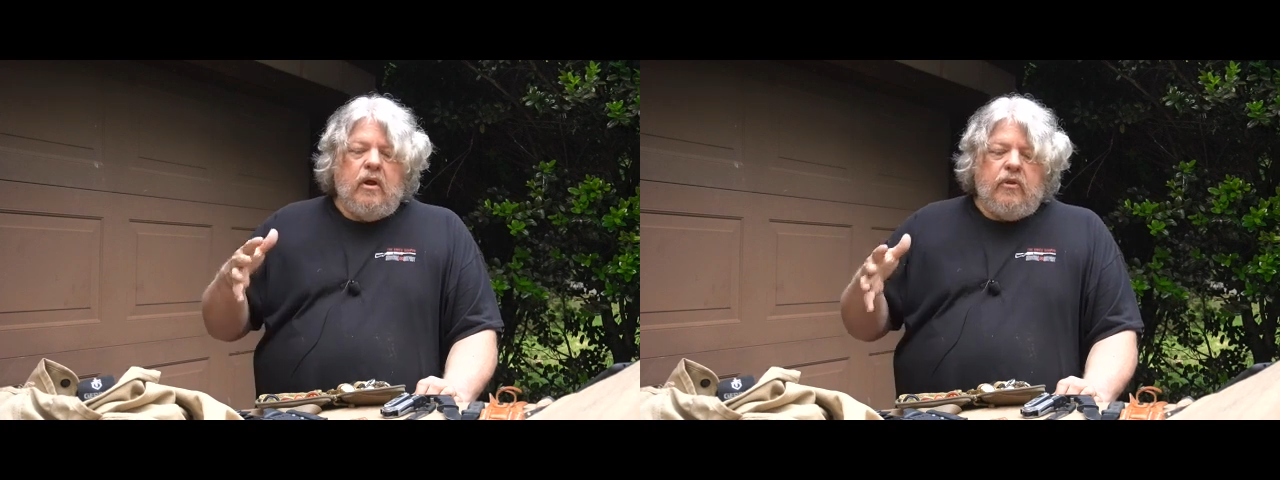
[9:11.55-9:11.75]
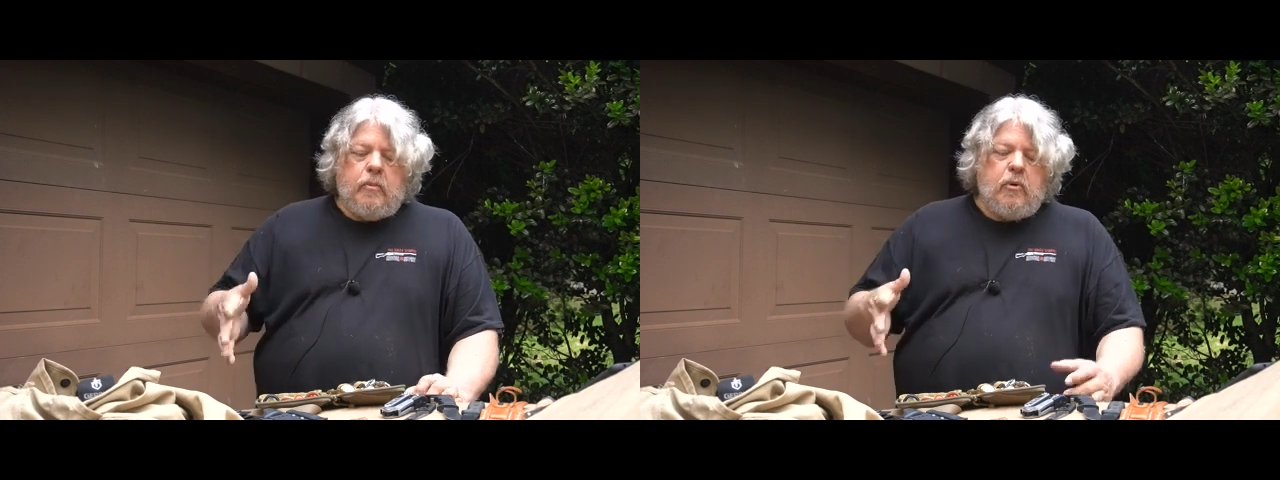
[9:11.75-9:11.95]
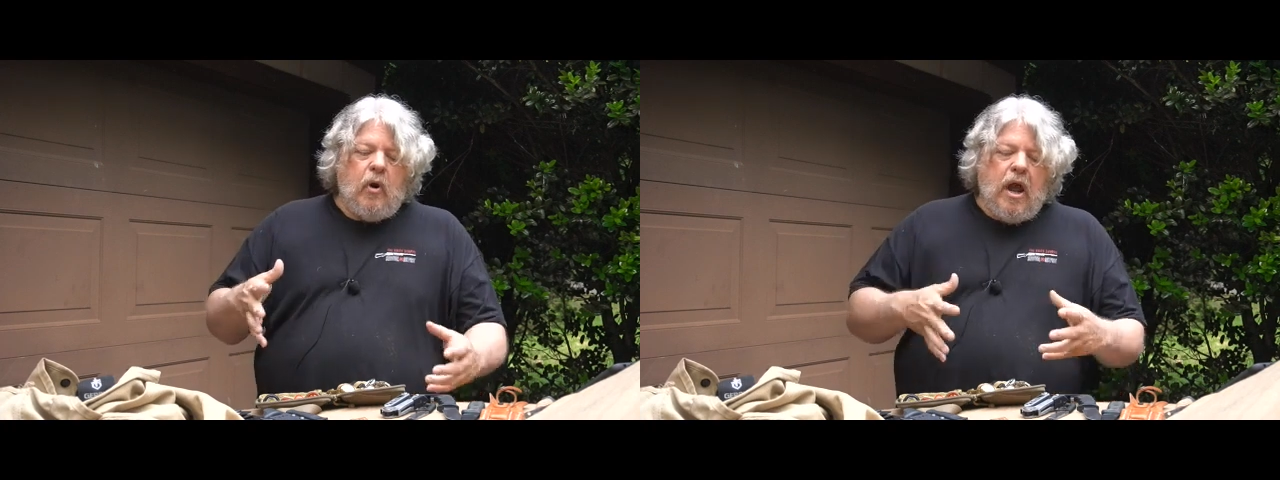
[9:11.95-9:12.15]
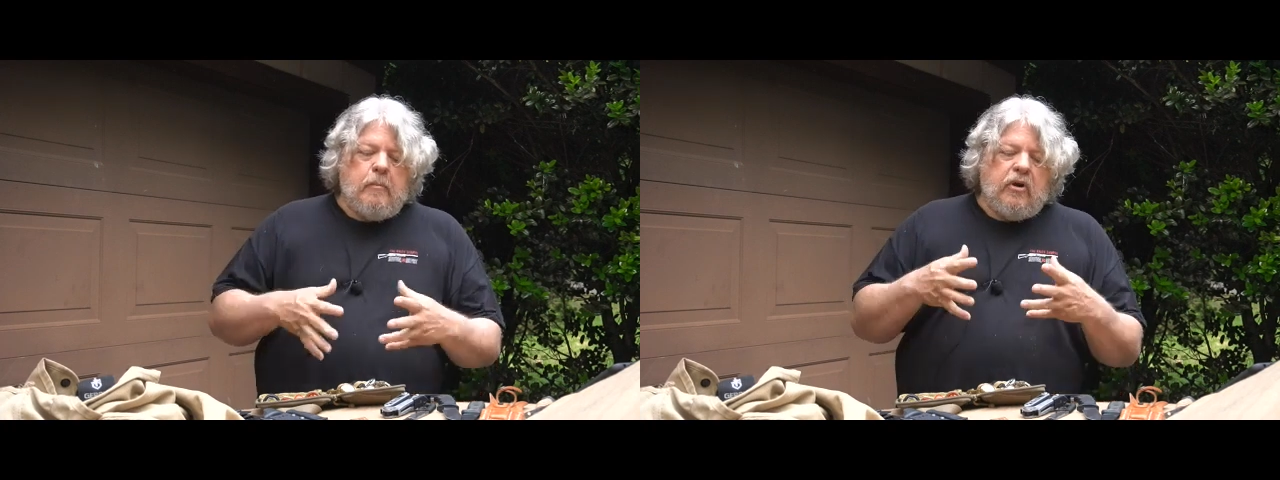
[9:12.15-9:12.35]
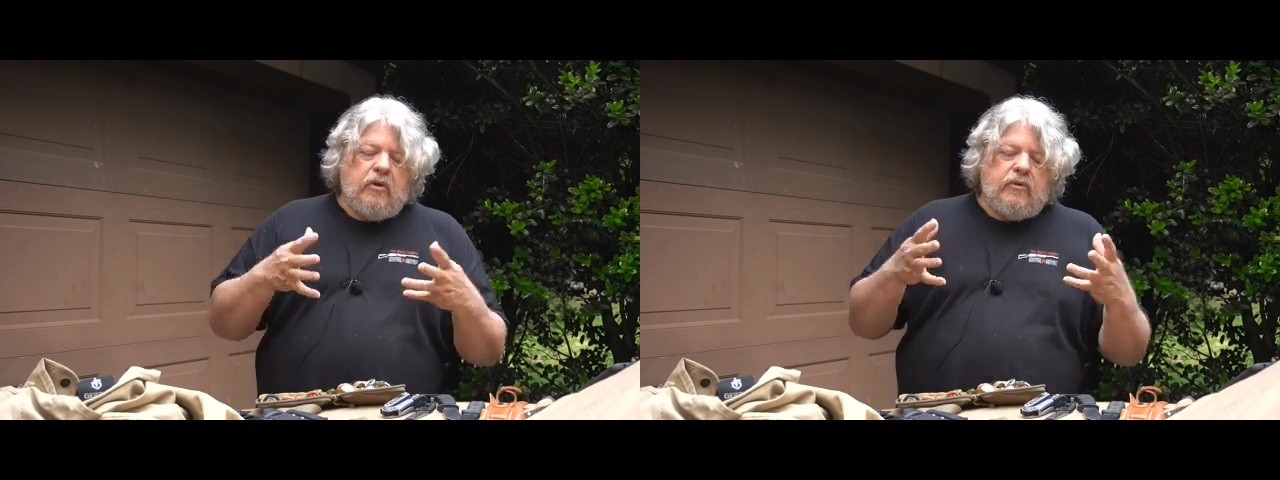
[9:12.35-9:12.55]
the
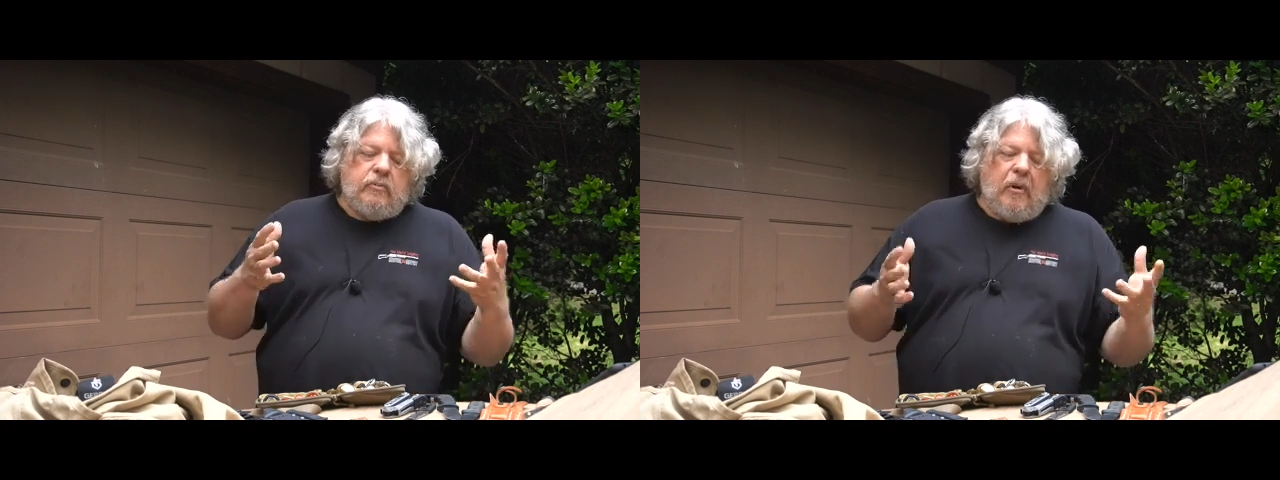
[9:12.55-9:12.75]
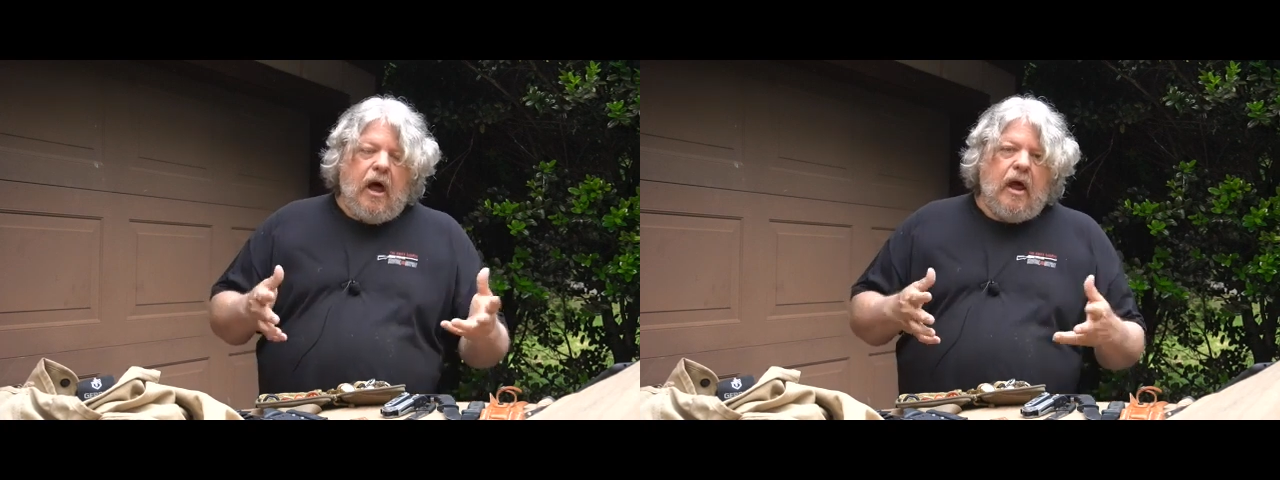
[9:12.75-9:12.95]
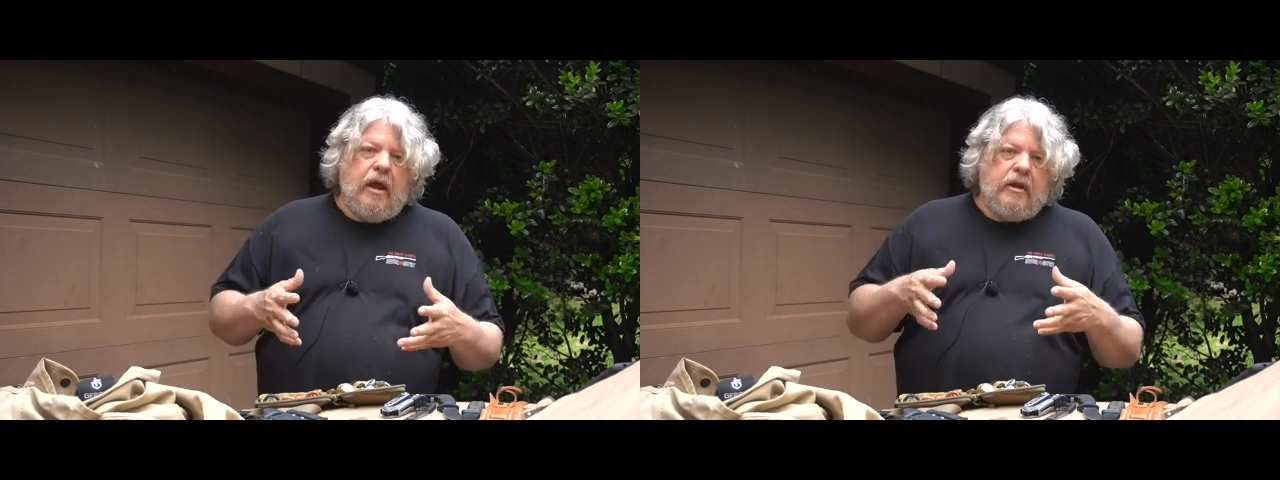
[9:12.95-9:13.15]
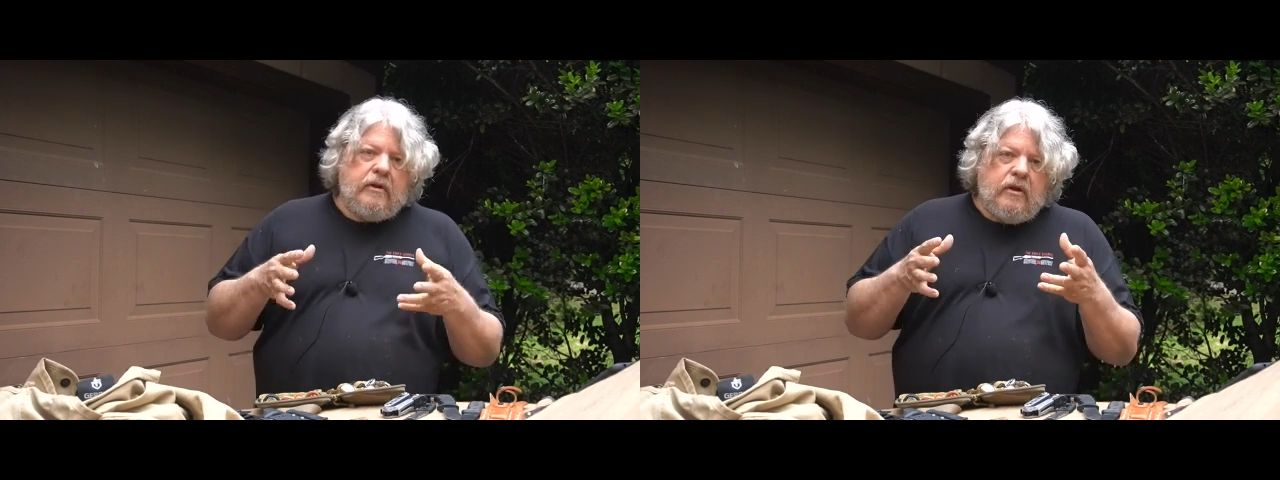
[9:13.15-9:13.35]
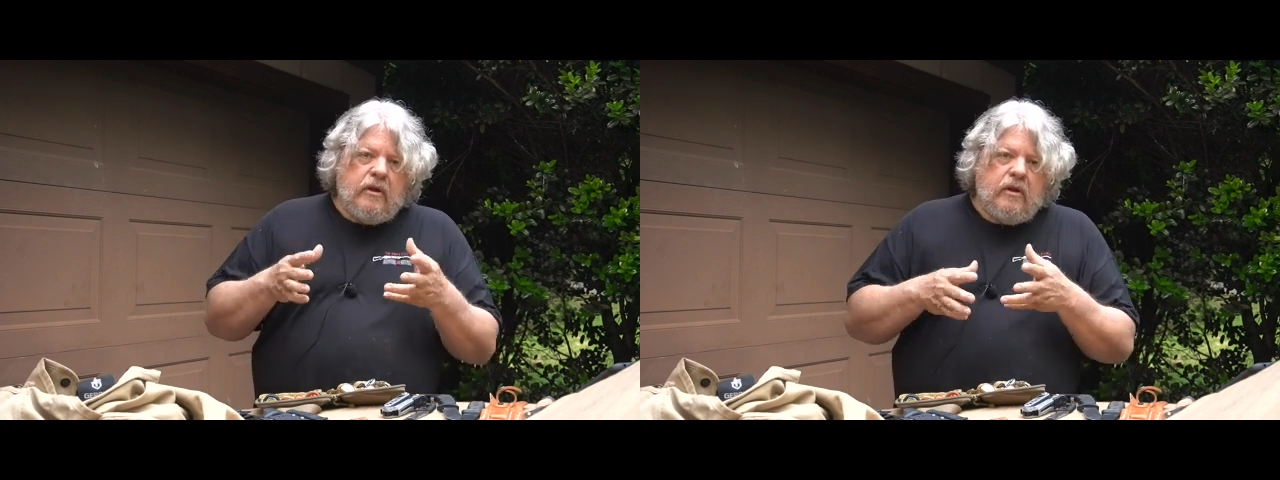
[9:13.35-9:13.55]
parameters behind